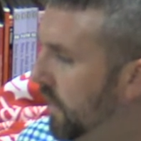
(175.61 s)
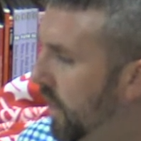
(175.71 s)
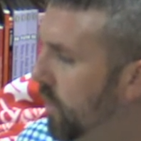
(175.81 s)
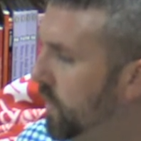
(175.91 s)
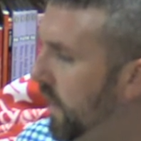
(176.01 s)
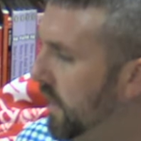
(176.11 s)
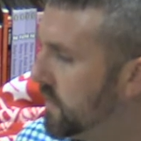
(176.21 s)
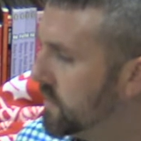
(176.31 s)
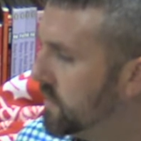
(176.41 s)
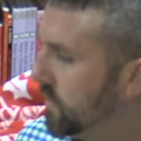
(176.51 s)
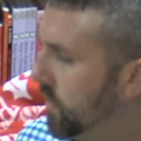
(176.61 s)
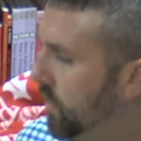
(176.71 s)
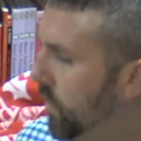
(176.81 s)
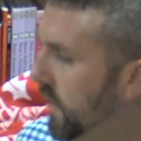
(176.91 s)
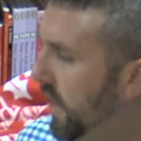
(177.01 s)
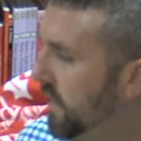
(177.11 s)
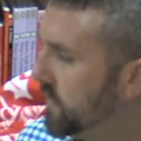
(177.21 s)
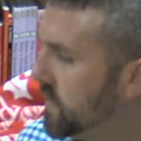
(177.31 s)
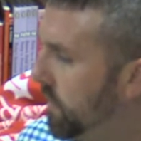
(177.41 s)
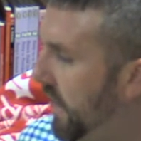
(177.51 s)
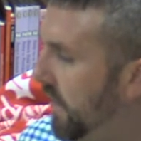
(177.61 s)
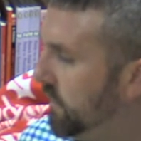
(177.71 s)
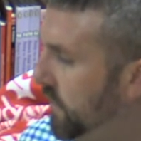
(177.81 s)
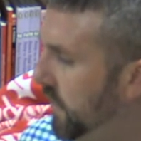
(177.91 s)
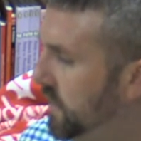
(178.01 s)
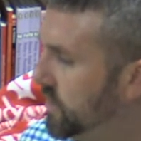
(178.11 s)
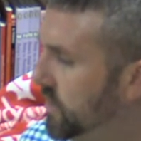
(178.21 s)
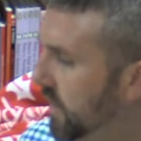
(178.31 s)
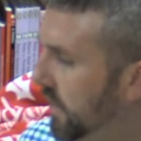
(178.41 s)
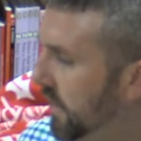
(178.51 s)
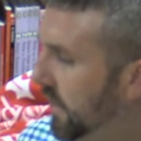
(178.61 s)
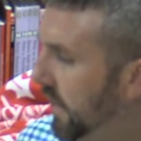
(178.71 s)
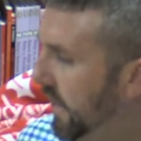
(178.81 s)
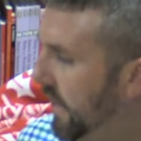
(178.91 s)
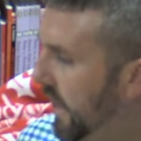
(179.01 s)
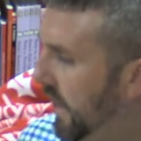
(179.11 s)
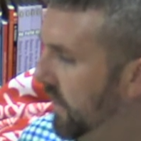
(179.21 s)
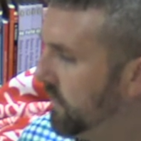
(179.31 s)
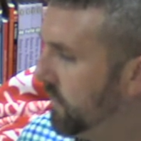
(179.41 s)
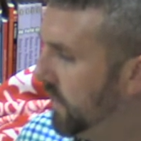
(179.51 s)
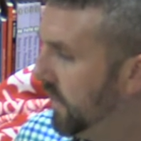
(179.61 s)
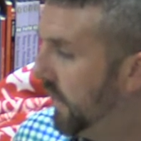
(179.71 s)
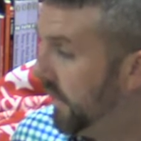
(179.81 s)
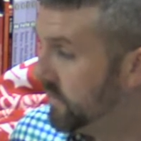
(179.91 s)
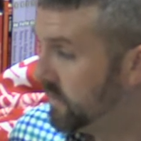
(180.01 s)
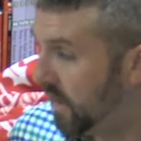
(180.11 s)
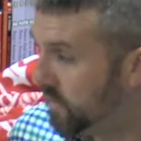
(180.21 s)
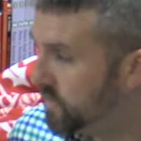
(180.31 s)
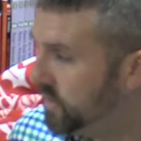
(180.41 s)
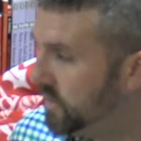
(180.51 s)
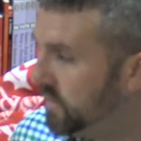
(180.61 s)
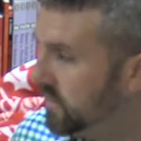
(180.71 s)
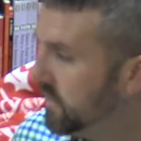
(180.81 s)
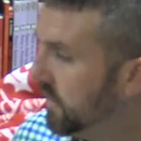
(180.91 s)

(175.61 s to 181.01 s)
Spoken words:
"Oh, yes. We have to buy fish and ham and sausages,"